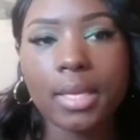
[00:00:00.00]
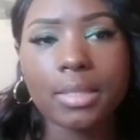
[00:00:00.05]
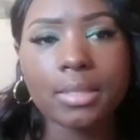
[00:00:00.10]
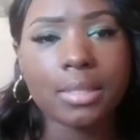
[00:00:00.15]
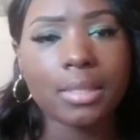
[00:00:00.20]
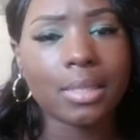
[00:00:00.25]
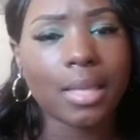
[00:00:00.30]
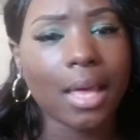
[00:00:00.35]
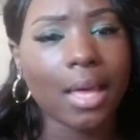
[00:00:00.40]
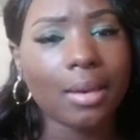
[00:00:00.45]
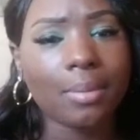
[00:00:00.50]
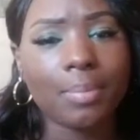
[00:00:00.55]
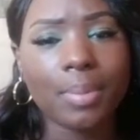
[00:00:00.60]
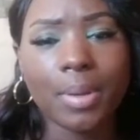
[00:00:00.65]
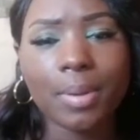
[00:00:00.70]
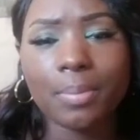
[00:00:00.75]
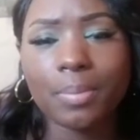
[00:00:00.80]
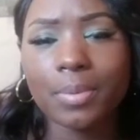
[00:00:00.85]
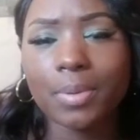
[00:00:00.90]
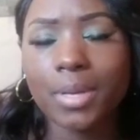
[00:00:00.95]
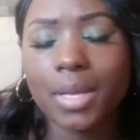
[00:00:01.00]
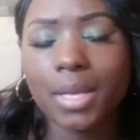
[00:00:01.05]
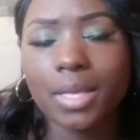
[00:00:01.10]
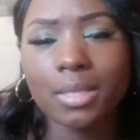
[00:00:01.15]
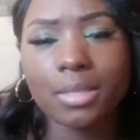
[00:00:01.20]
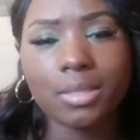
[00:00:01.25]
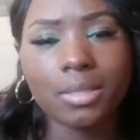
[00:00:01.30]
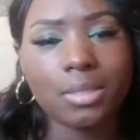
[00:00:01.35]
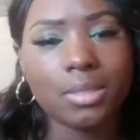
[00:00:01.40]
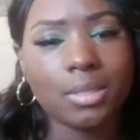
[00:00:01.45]
There's a lot of people
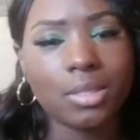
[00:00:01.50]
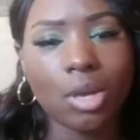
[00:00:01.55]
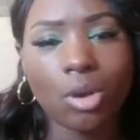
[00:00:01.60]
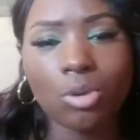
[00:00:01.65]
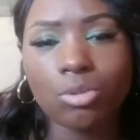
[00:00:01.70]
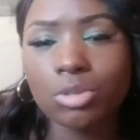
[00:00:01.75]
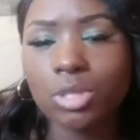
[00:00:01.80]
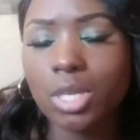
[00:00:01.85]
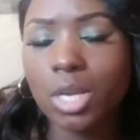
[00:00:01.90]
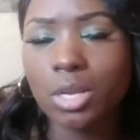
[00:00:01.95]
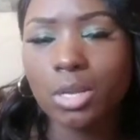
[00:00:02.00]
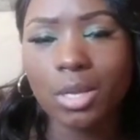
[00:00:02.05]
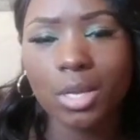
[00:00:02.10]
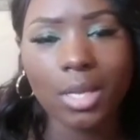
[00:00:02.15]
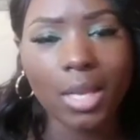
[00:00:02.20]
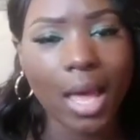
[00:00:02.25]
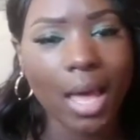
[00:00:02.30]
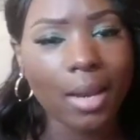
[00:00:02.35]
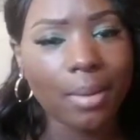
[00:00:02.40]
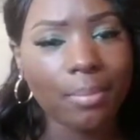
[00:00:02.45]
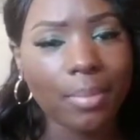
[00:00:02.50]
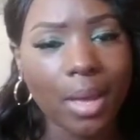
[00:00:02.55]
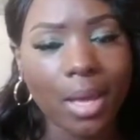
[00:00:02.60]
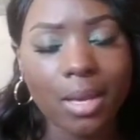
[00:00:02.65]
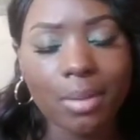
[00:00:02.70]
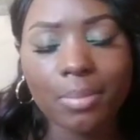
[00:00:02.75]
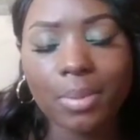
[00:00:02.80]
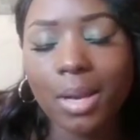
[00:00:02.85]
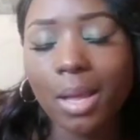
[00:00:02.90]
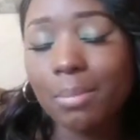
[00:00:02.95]
that don't tell you a lot about
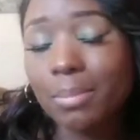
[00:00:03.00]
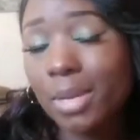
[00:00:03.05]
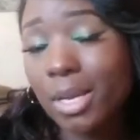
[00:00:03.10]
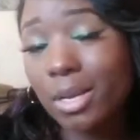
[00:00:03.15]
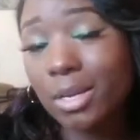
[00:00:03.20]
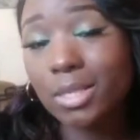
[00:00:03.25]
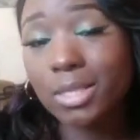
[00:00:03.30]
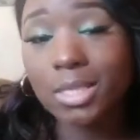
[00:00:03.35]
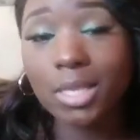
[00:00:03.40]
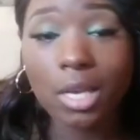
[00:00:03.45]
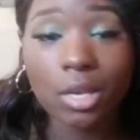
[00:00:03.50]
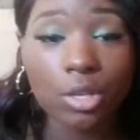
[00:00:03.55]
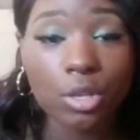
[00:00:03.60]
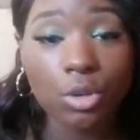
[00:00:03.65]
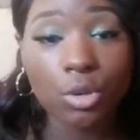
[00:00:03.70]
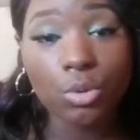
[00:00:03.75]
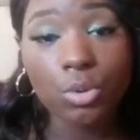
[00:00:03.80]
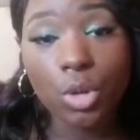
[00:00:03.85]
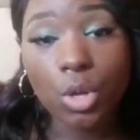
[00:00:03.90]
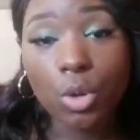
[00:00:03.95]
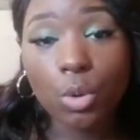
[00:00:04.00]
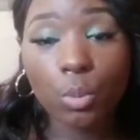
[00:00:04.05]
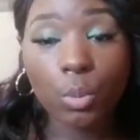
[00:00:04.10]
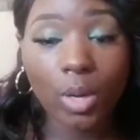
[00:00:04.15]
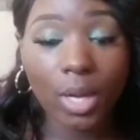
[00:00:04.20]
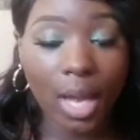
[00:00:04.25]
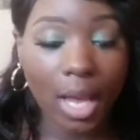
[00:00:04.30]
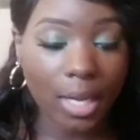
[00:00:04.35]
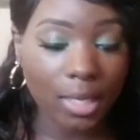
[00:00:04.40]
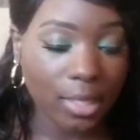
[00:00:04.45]
it, but I'm here to tell you
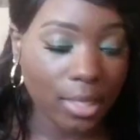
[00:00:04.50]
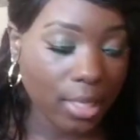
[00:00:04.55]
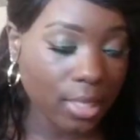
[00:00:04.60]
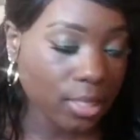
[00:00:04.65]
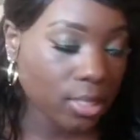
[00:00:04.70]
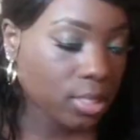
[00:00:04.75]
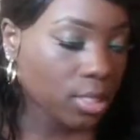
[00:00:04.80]
what I did.